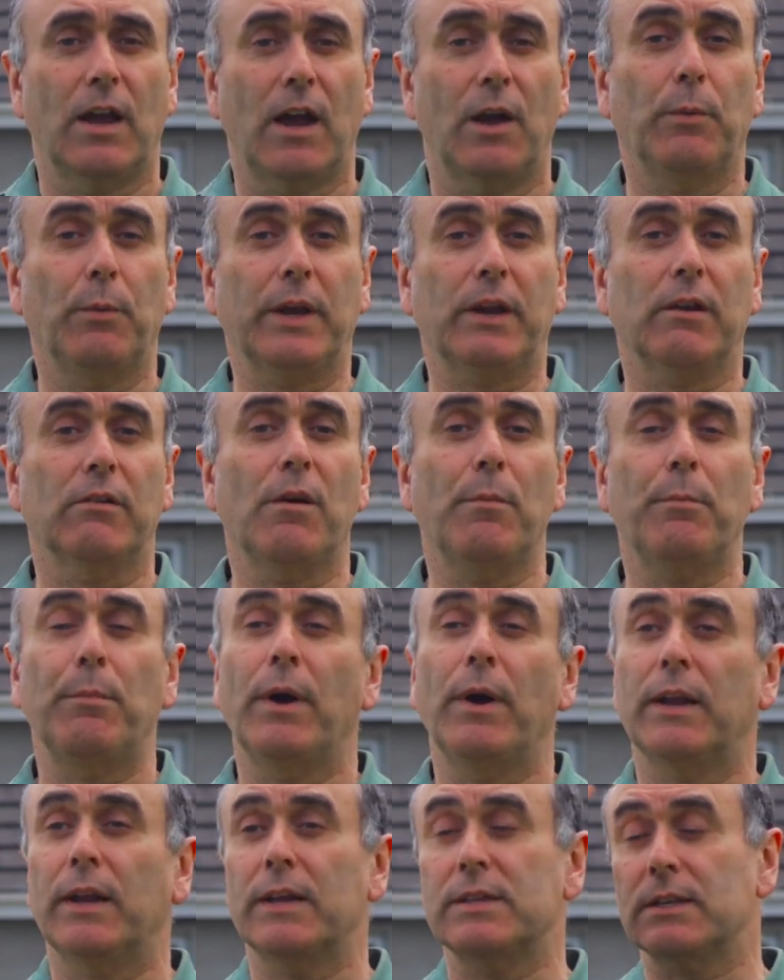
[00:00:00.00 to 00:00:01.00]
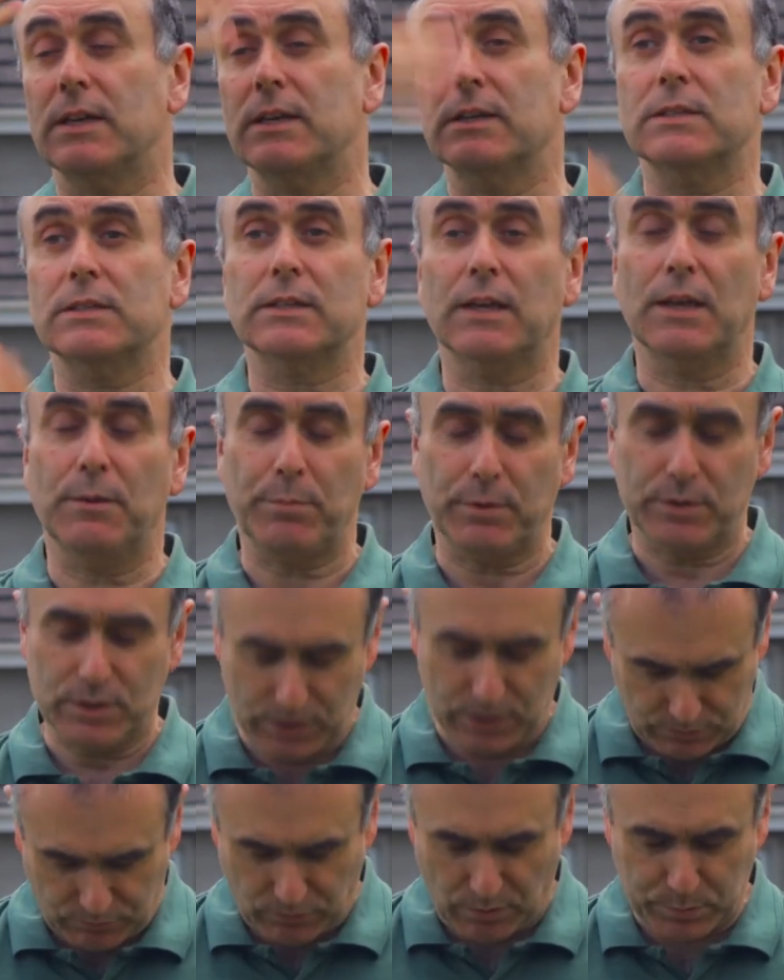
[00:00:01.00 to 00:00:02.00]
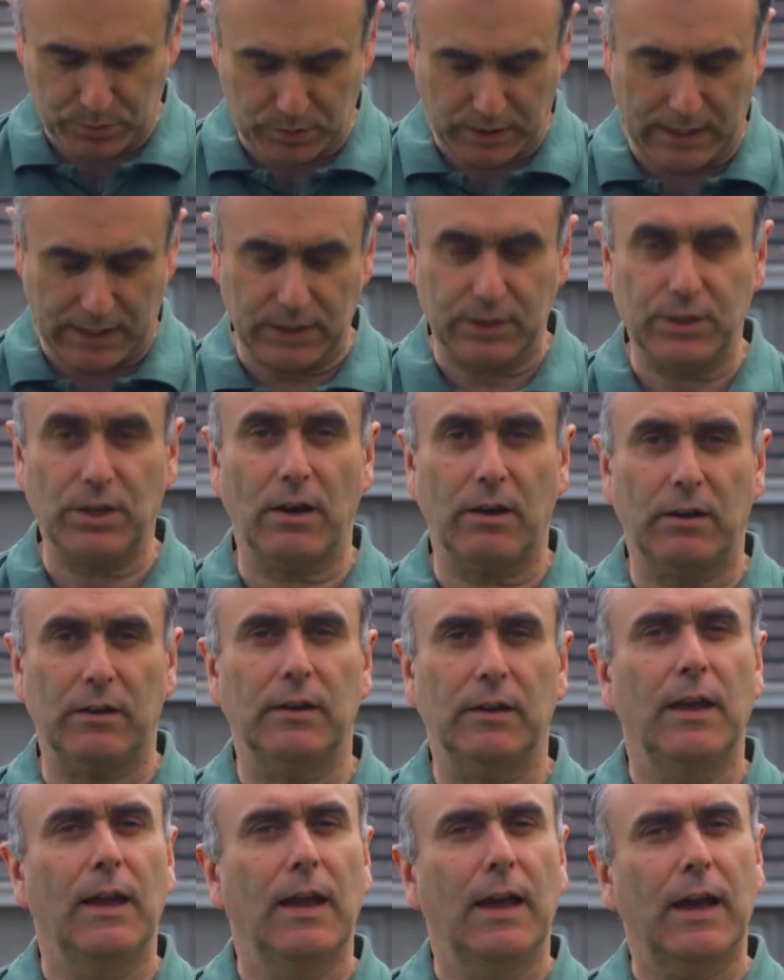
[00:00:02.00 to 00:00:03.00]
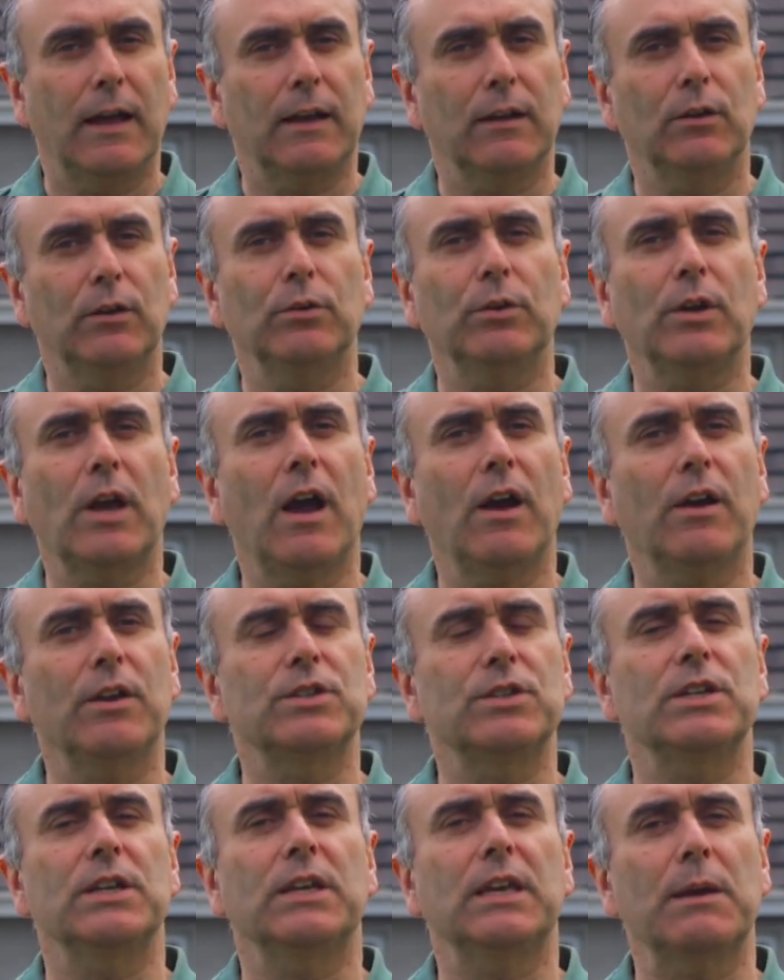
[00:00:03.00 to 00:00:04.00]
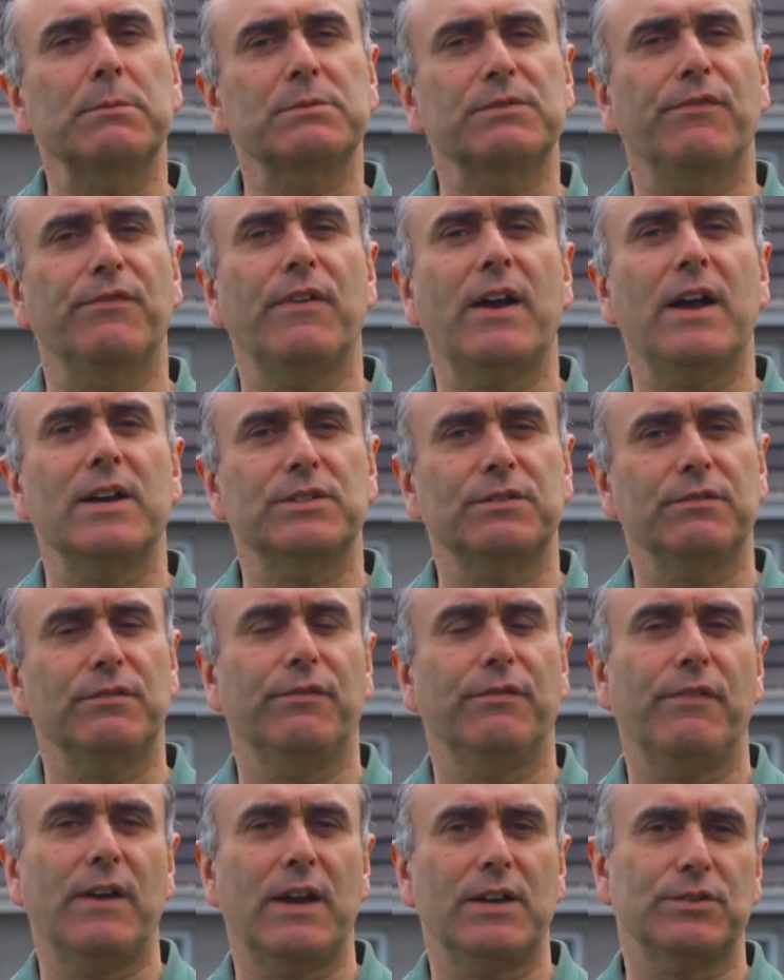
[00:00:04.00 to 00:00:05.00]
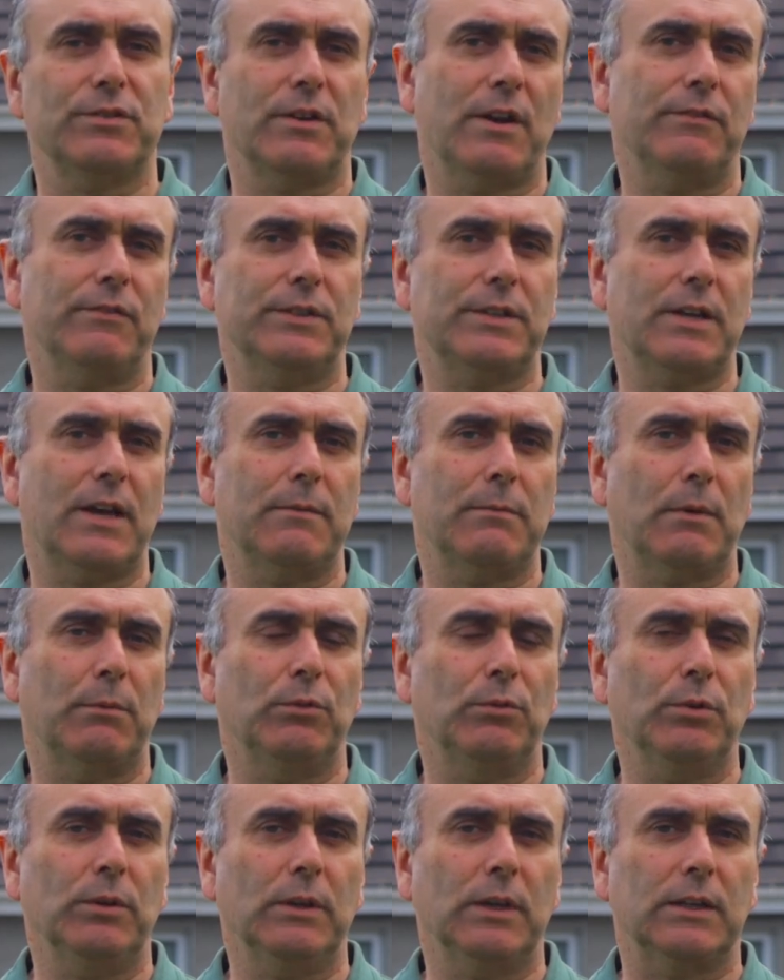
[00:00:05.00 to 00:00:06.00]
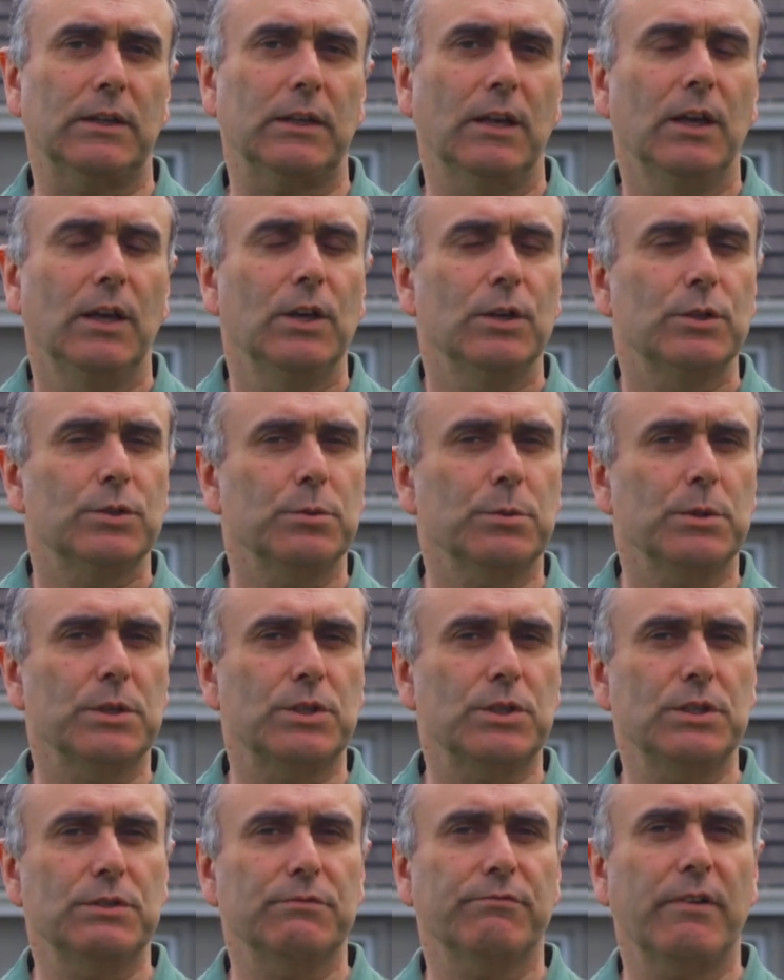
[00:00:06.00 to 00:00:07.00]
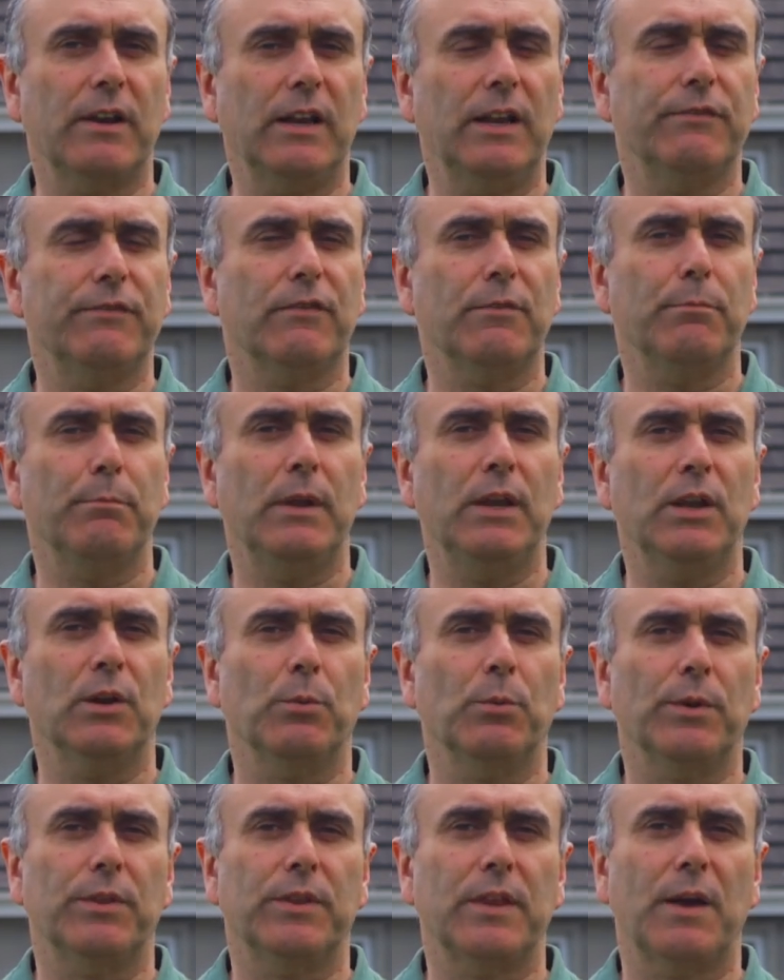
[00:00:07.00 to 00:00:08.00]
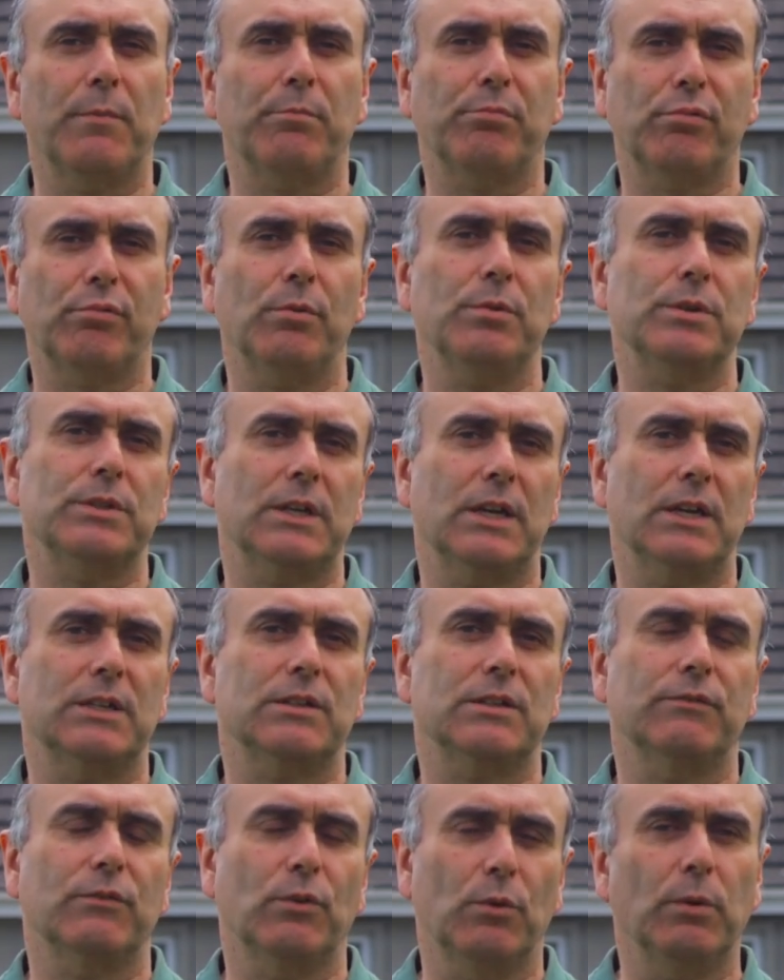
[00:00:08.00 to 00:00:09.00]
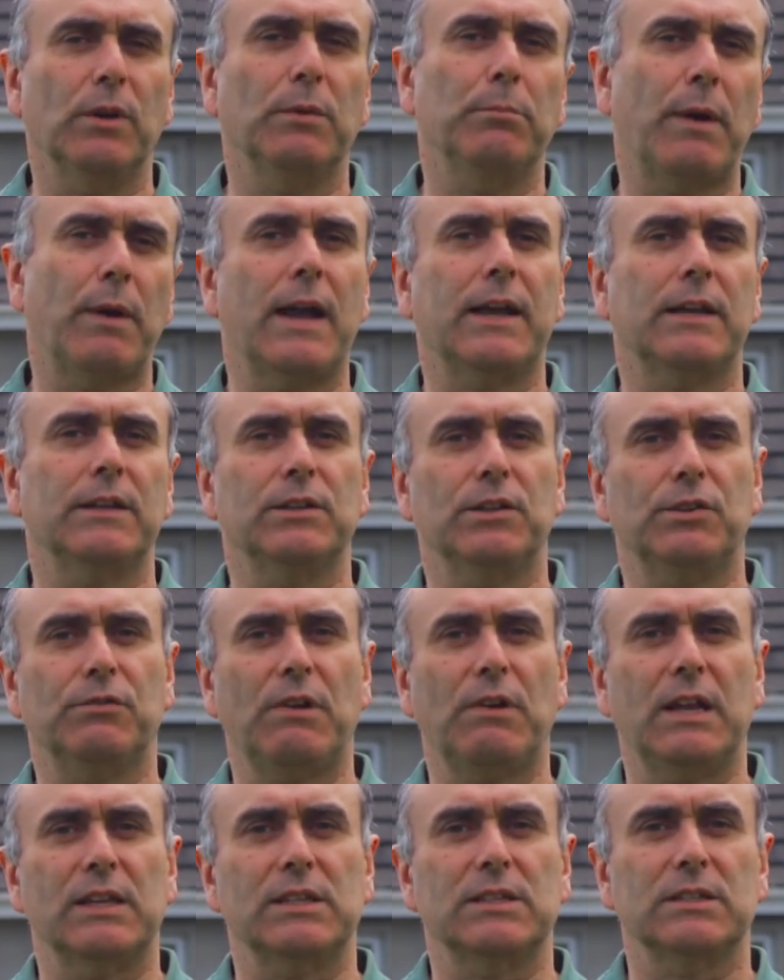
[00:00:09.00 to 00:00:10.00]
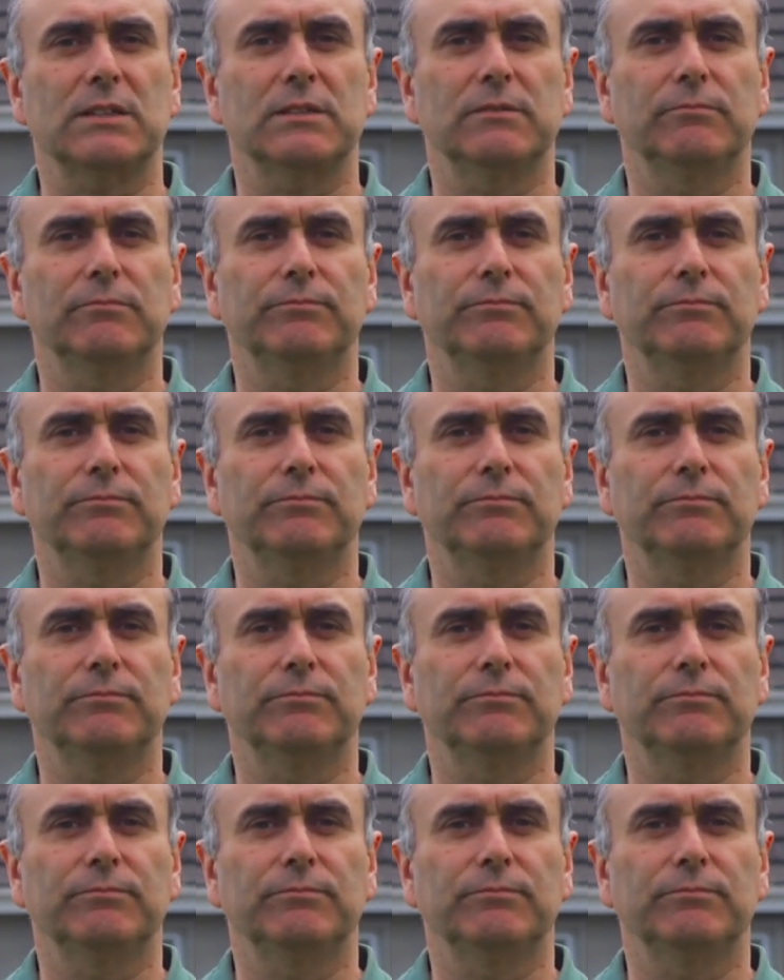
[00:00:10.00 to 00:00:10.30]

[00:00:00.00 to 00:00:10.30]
I wake her up and I say sleep, and she drops her head down. And look how she gets faster and faster every time I'm doing it, so that she's really familiar with that process of going back into trance.